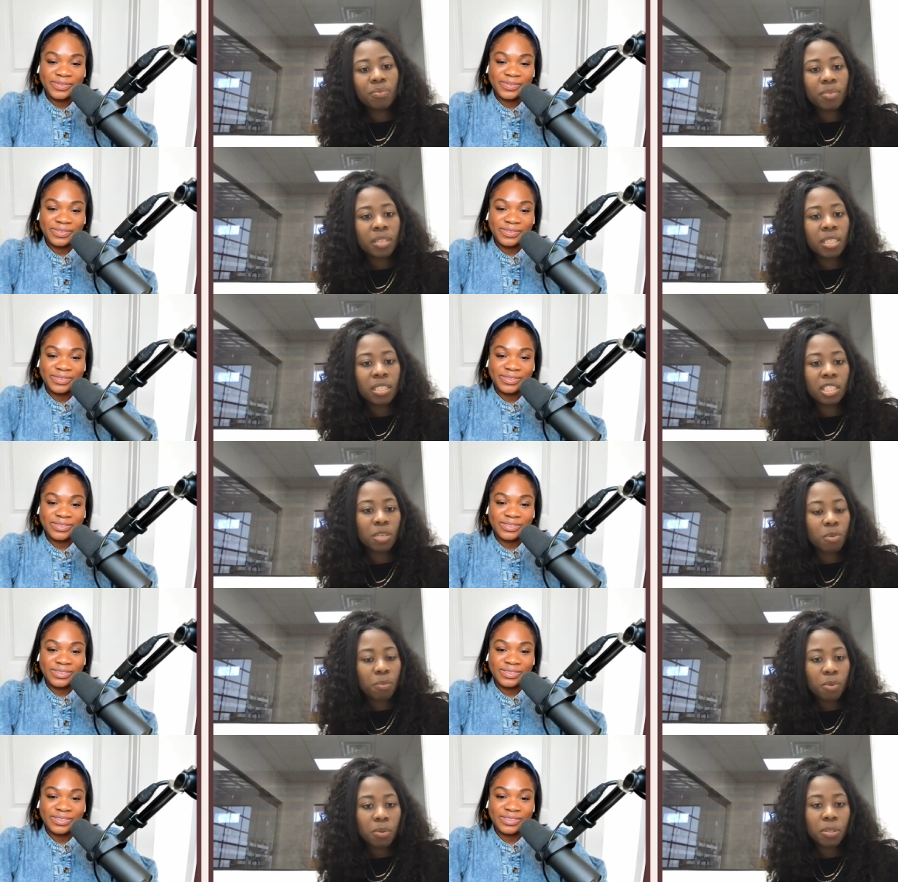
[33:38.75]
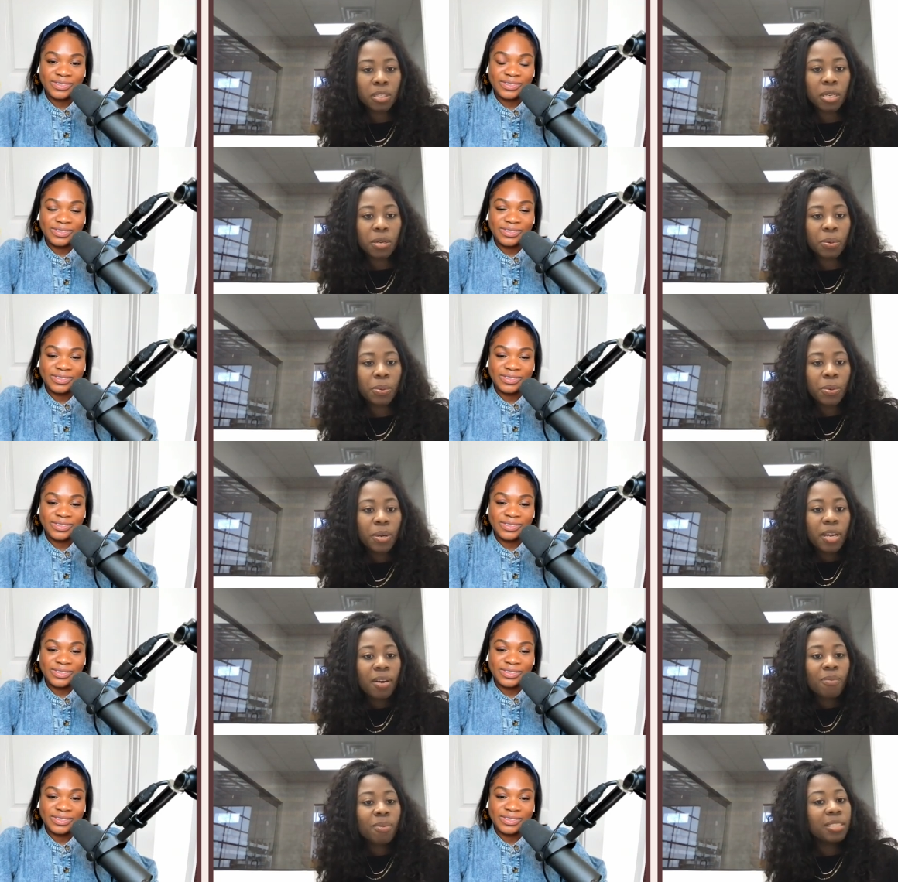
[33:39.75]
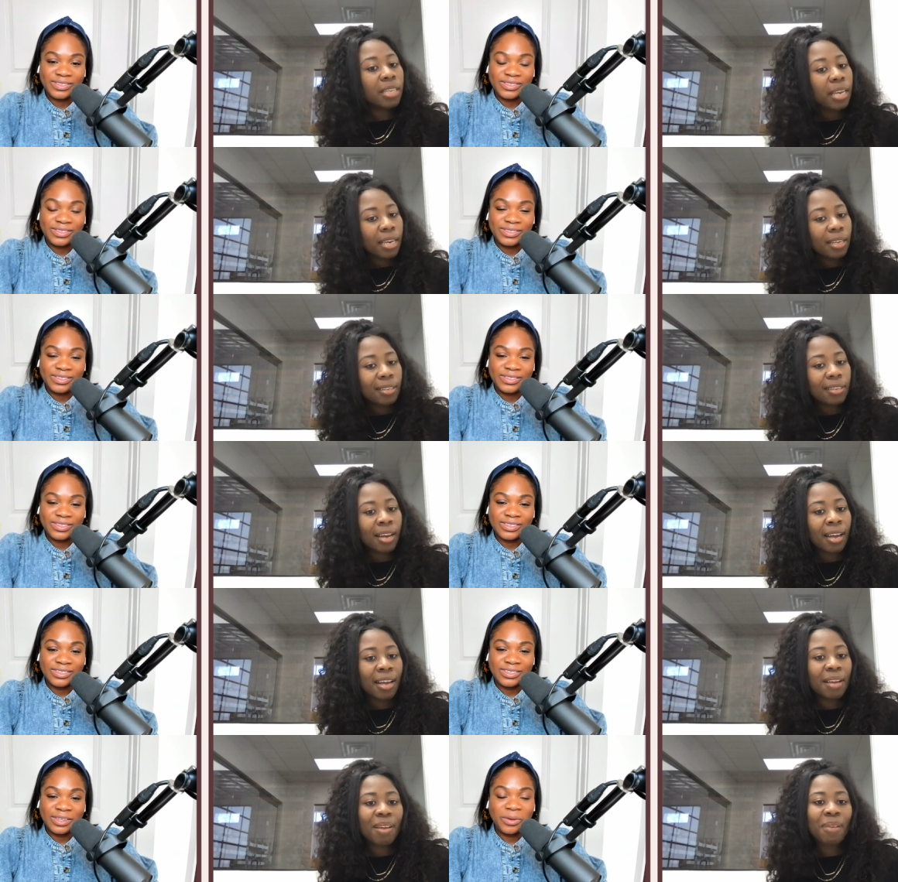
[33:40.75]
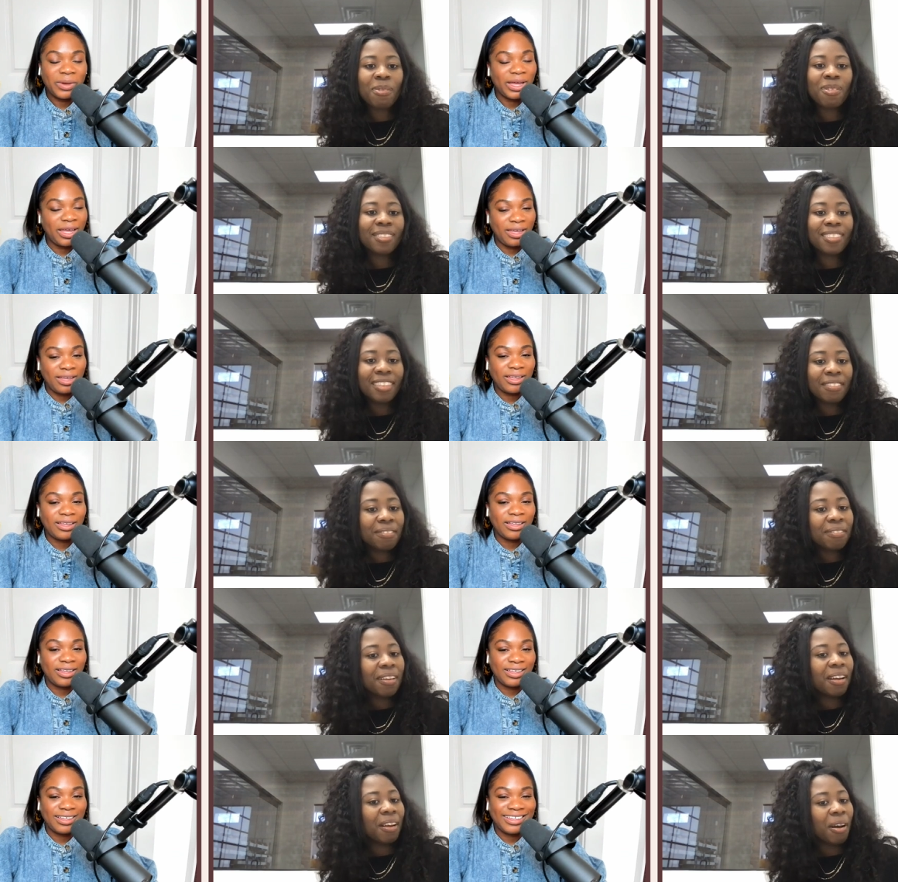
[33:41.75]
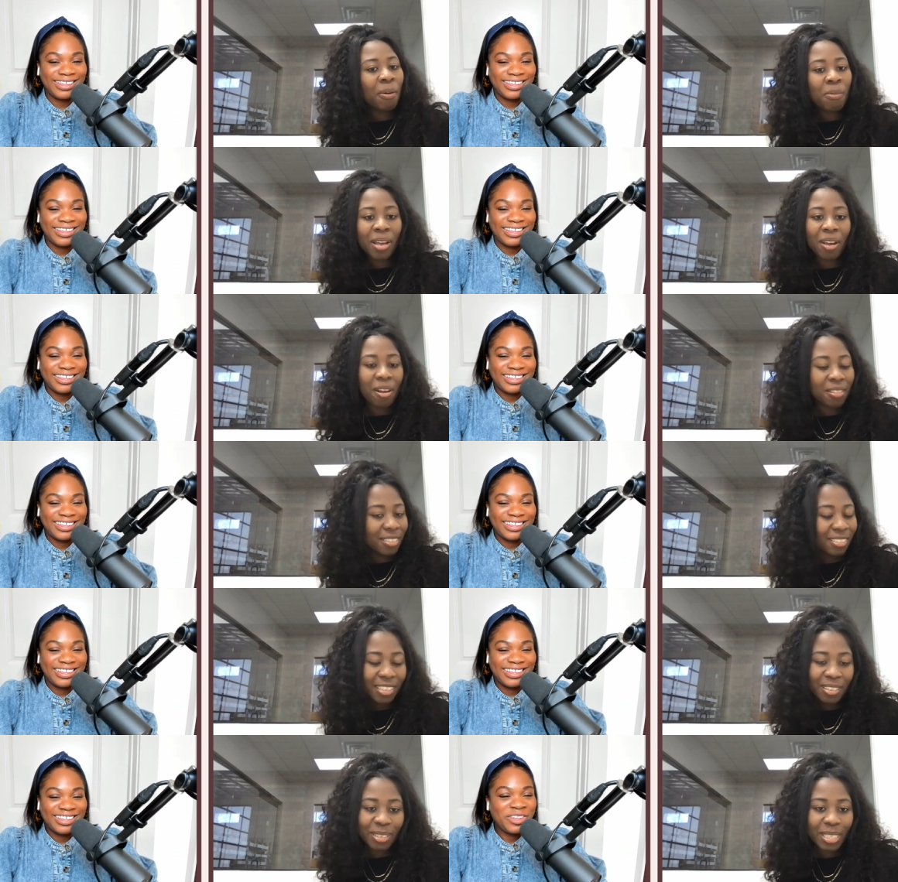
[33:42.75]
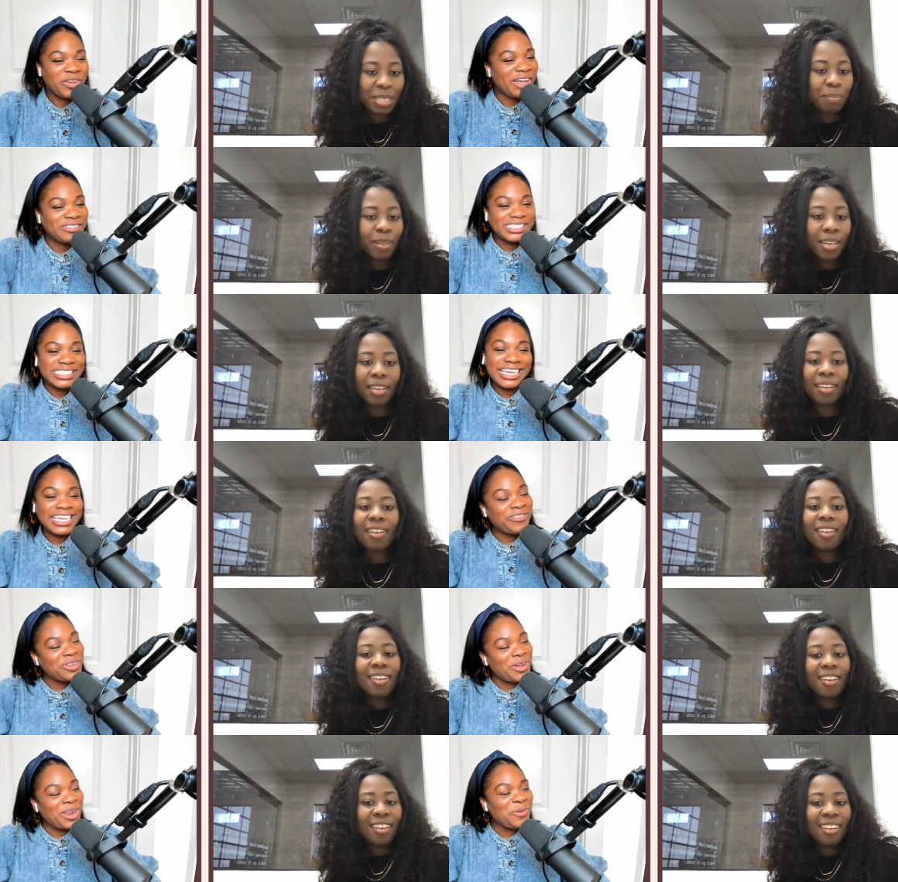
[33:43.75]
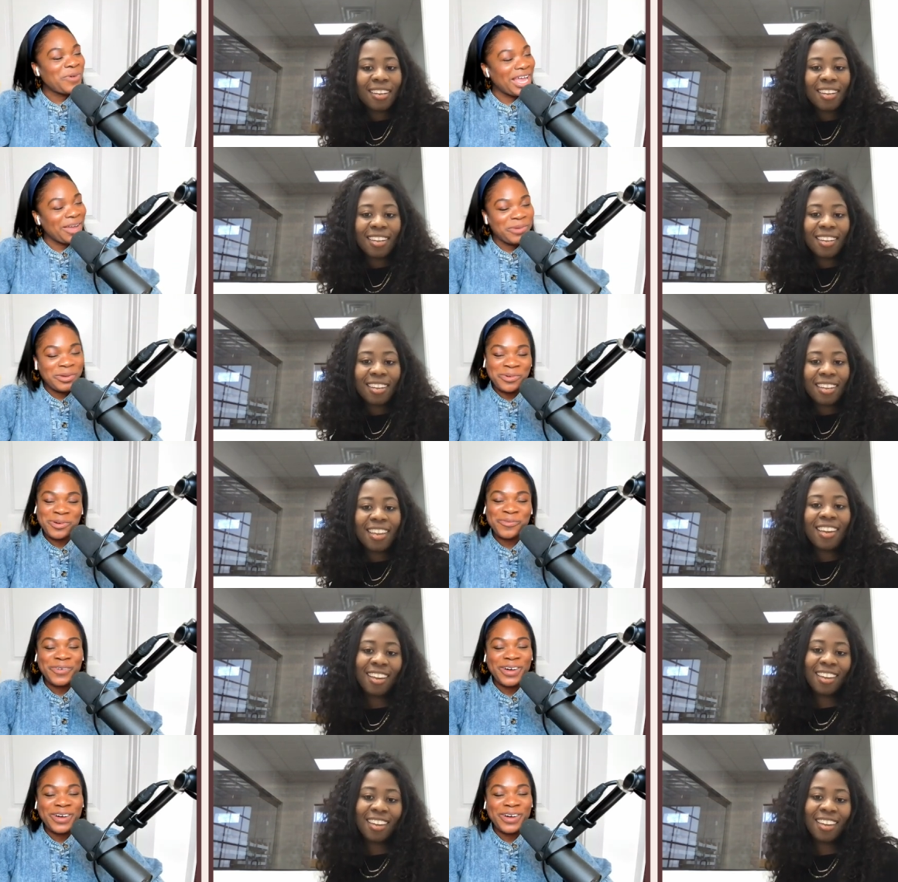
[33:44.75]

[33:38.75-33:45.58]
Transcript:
Speaker 1: consumables. So We'll see. Um, I okay. won't give away all the secrets. You'll have but... to get,
Speaker 2: give it all away. We will